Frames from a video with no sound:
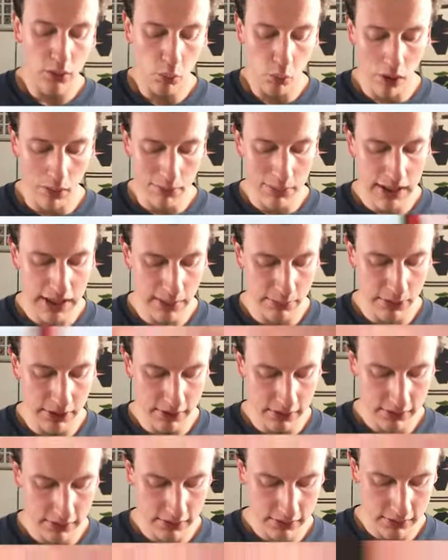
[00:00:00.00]
Wombam,
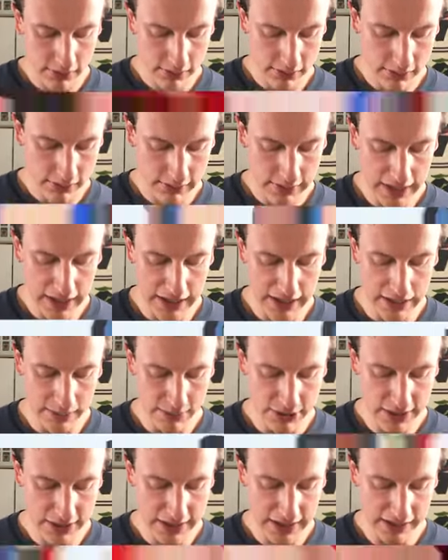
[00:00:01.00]

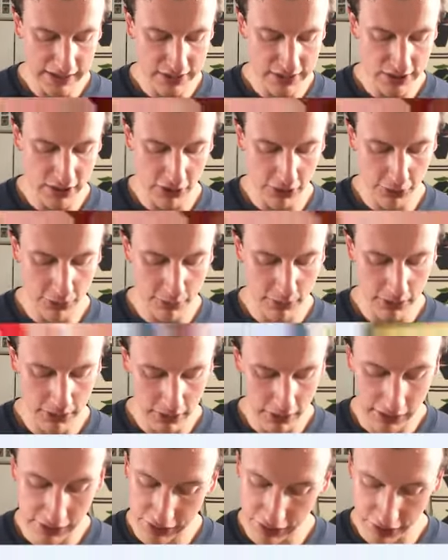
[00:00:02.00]
Enderman's Telescope,
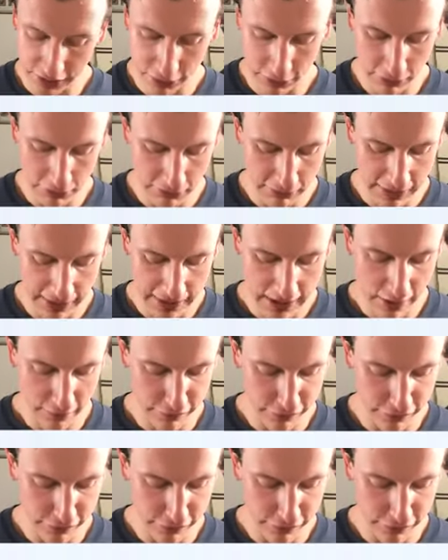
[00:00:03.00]
another rare